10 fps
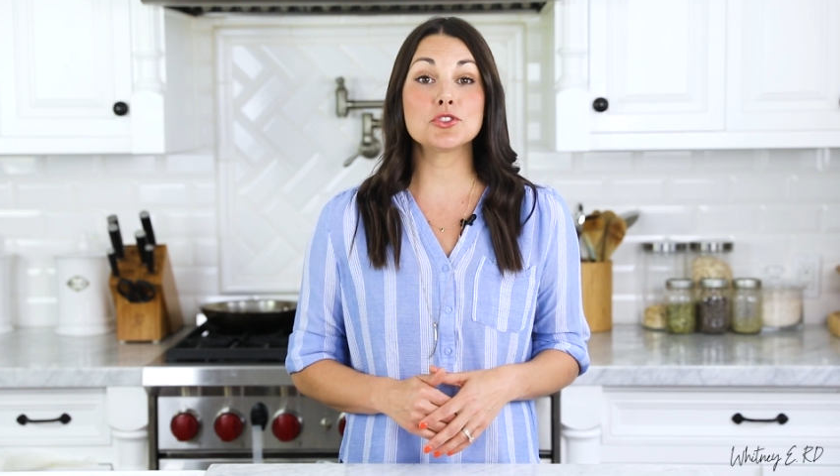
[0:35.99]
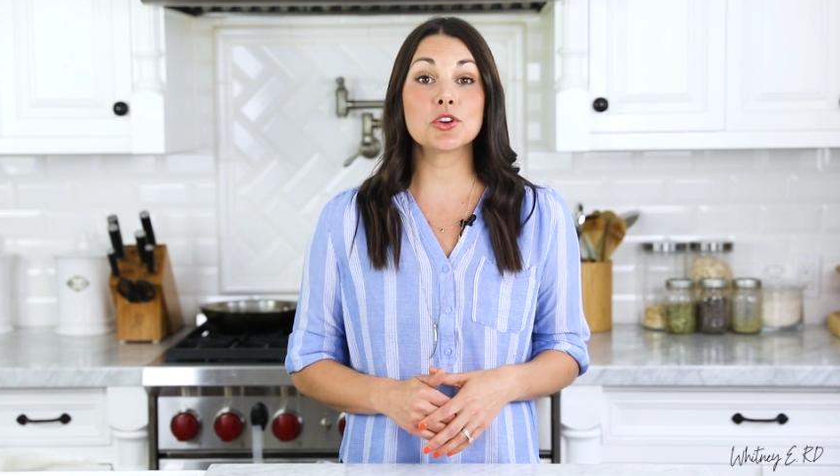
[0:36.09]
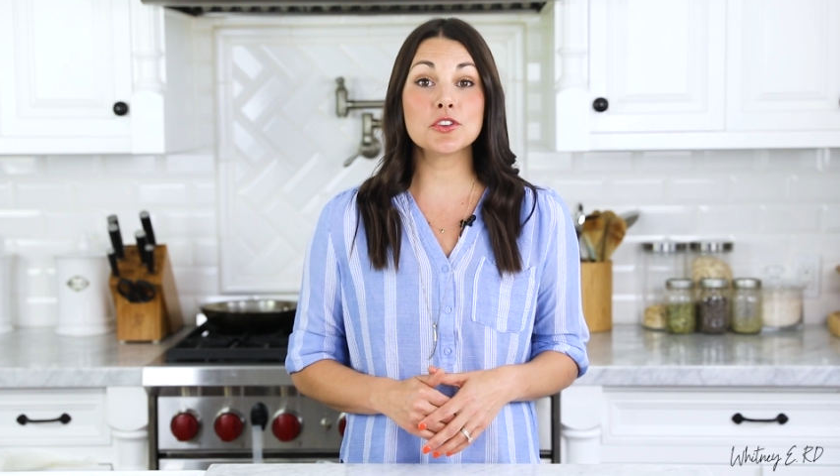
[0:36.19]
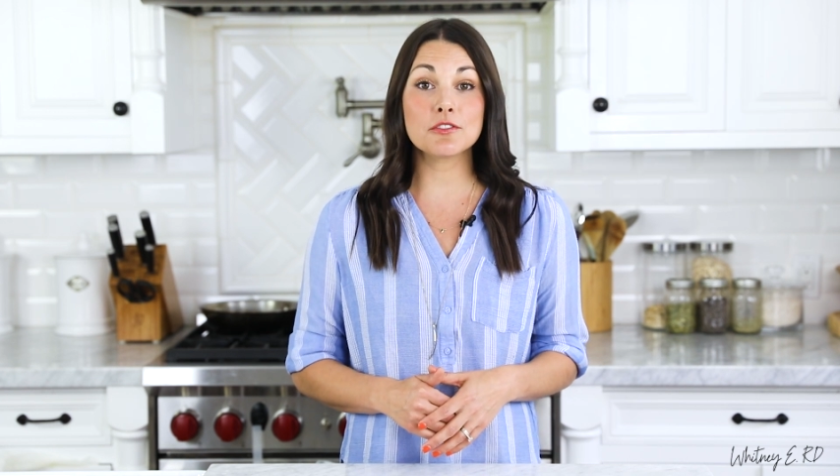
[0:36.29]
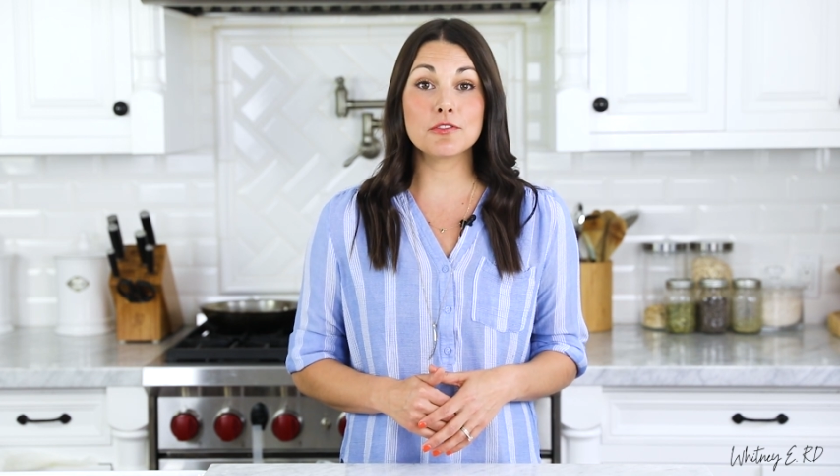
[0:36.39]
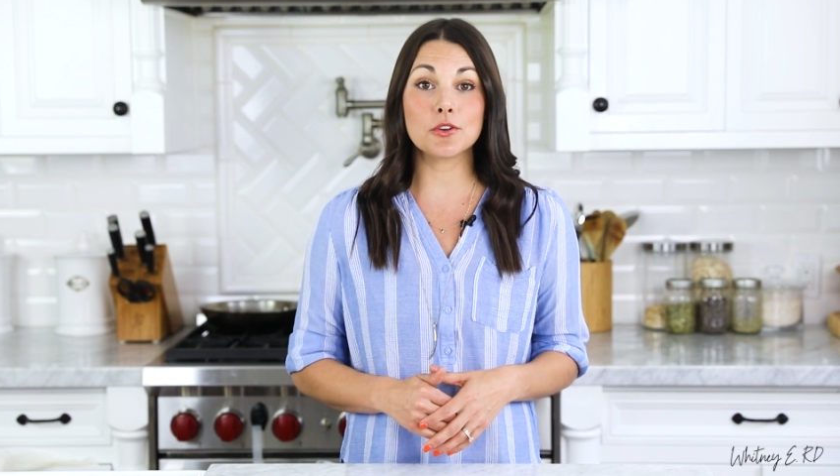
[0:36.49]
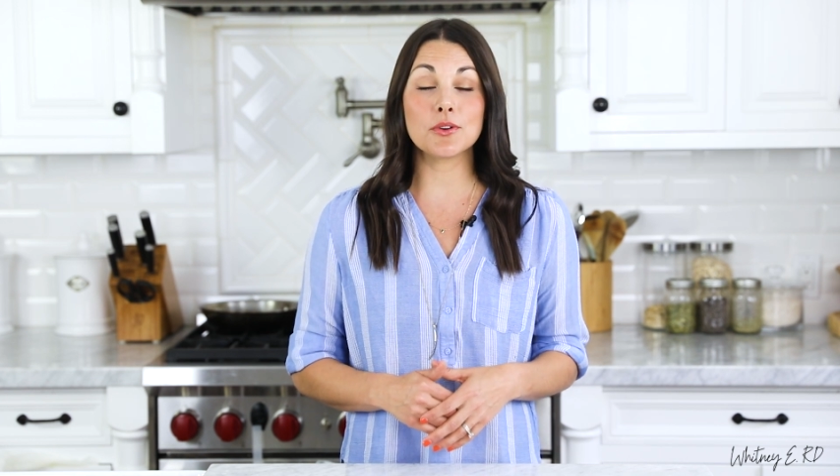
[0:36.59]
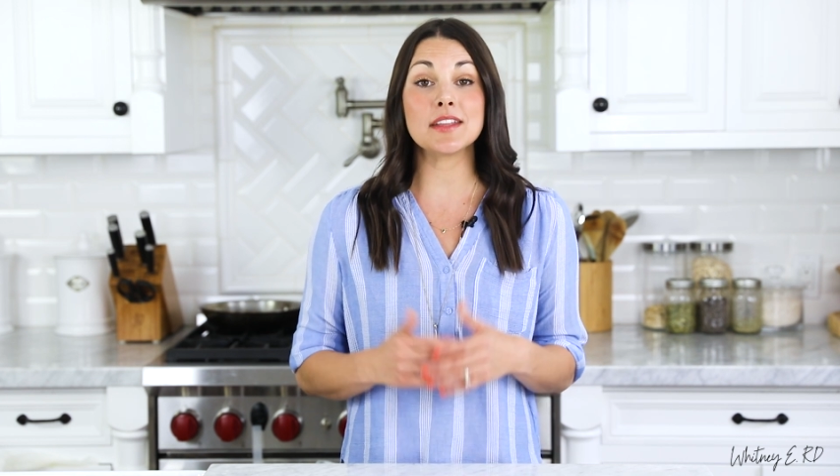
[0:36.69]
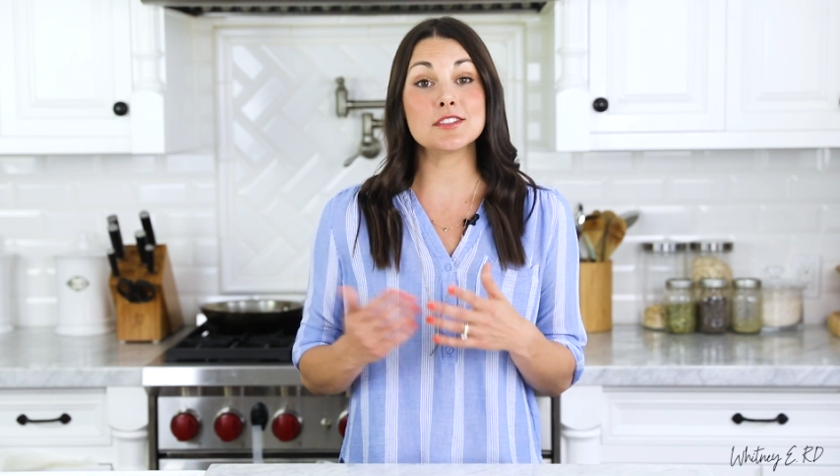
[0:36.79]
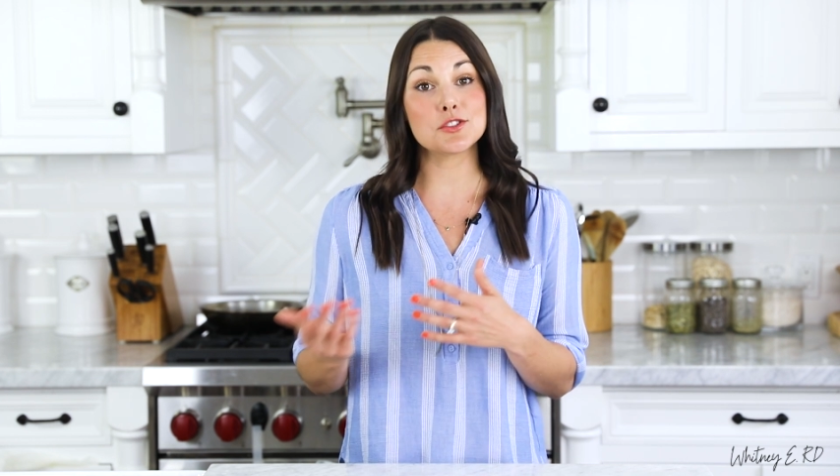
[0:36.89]
turn to
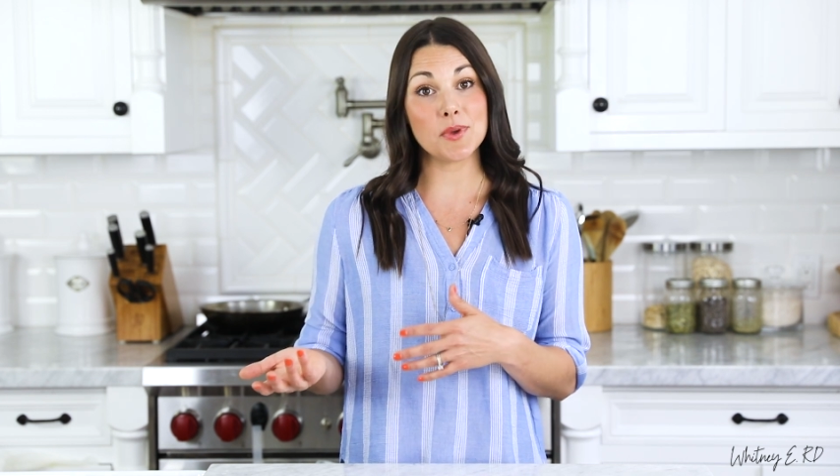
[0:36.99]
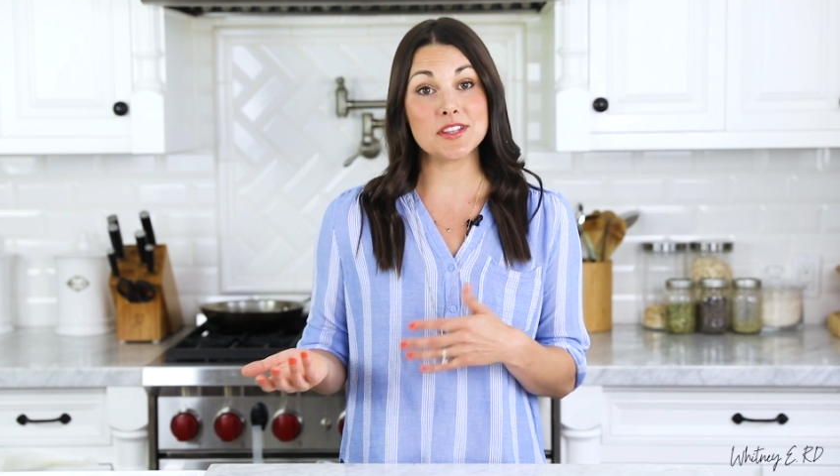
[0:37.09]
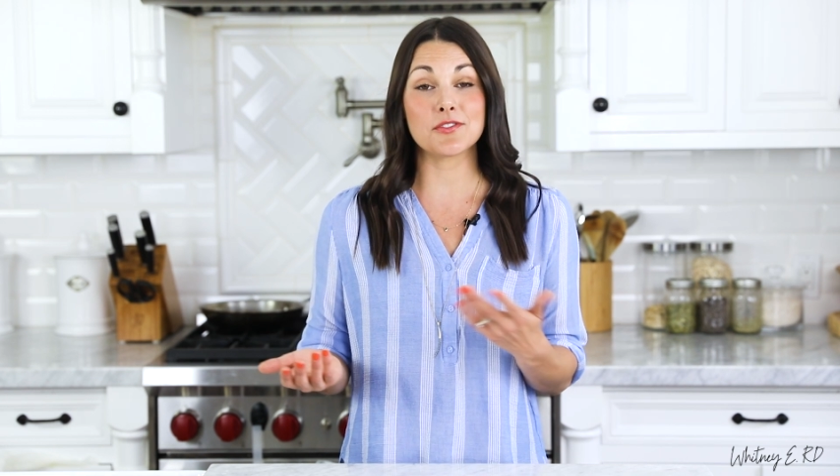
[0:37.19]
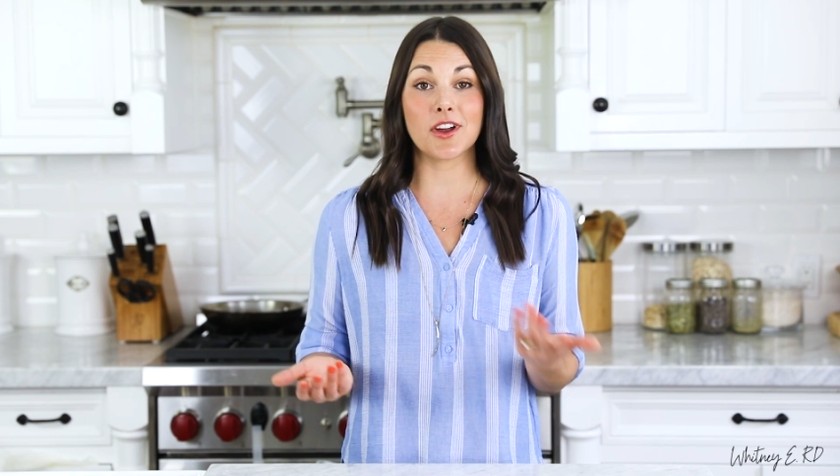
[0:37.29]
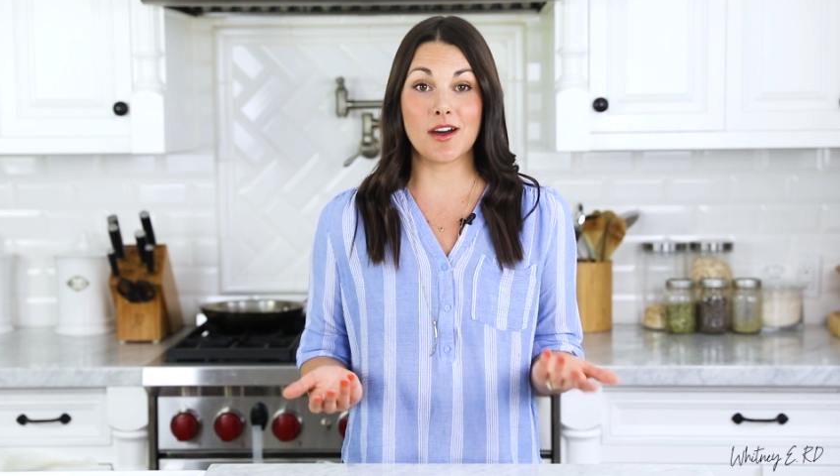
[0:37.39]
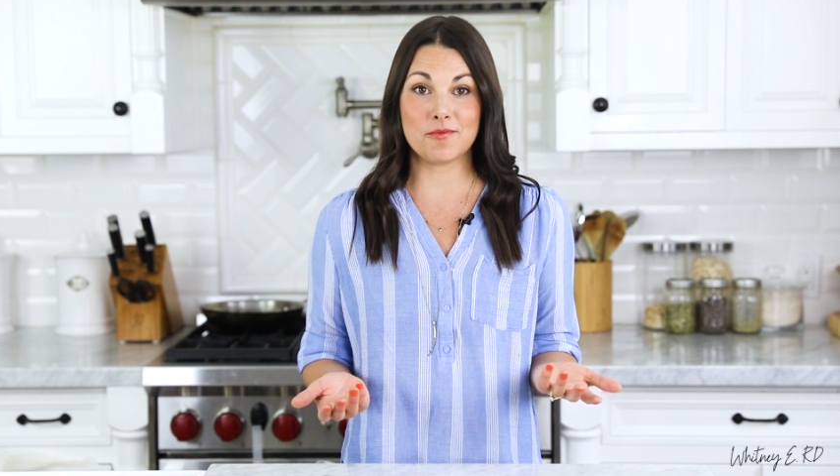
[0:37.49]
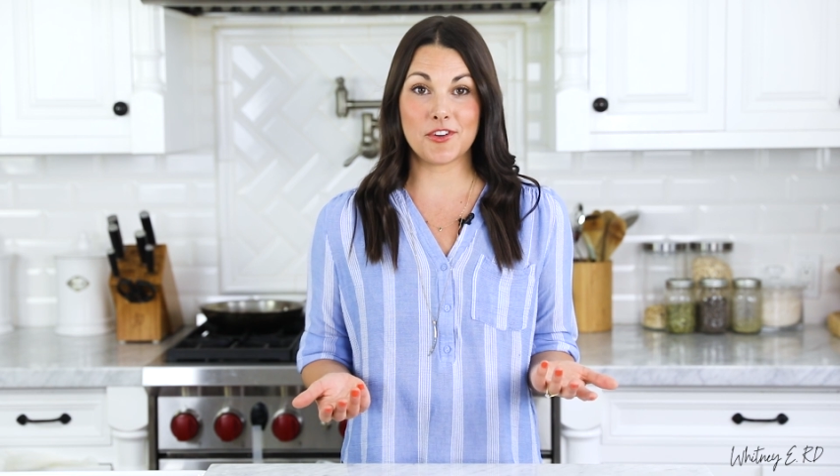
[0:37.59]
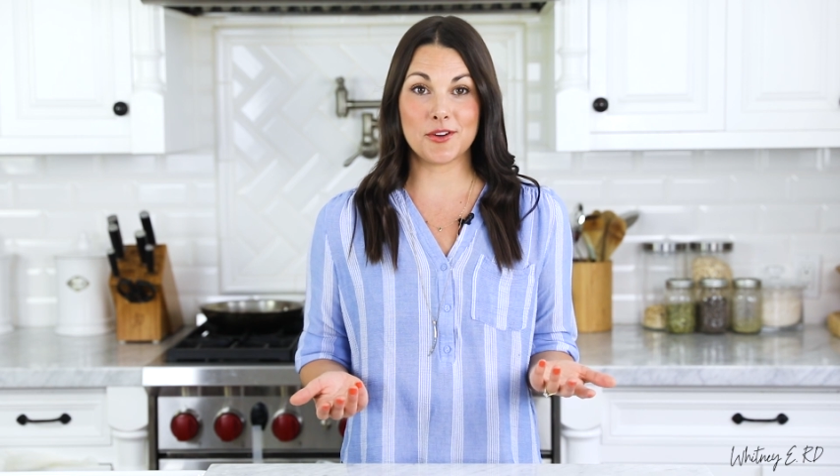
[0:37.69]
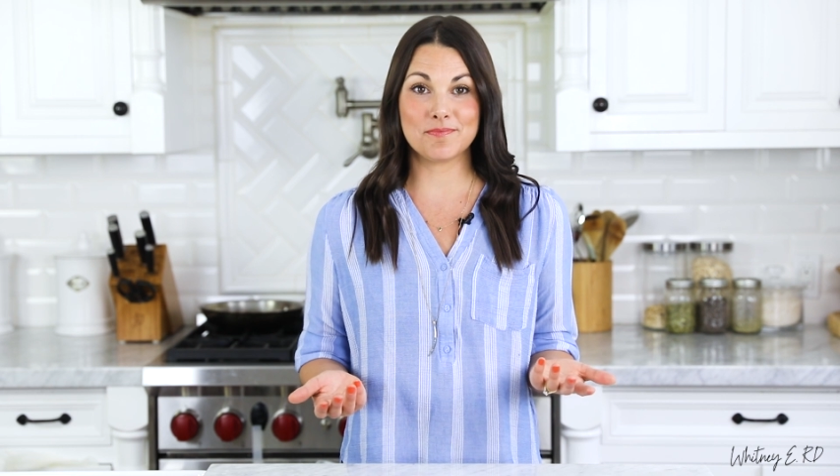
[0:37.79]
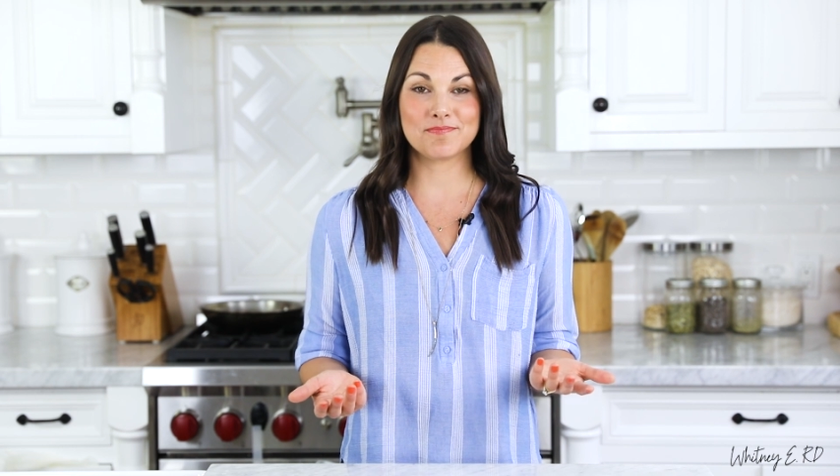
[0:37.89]
food and sweets for
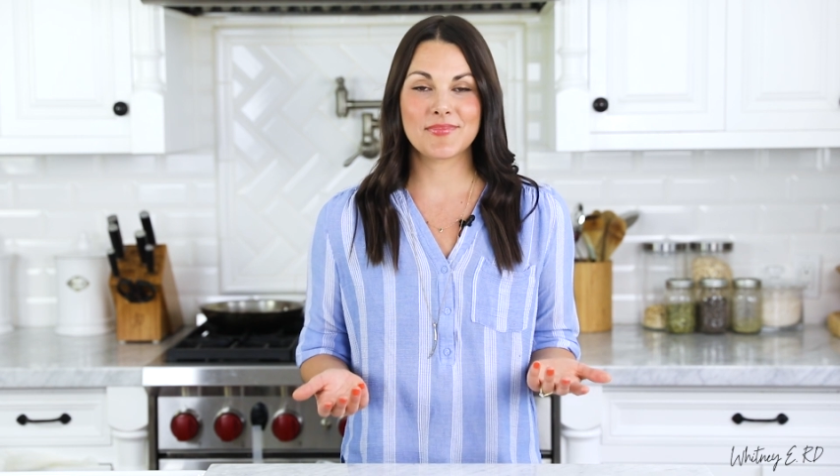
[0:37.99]
comfort.